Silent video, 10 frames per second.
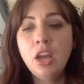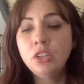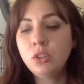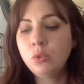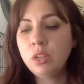
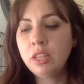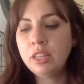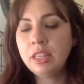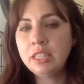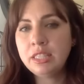So
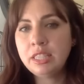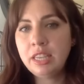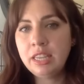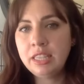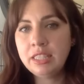this
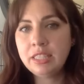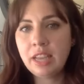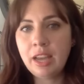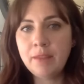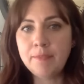is,
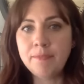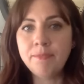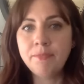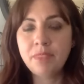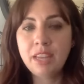
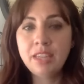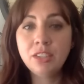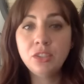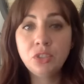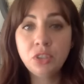it is a
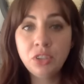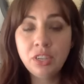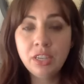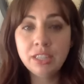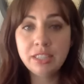
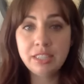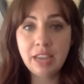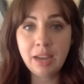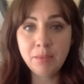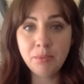good
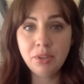step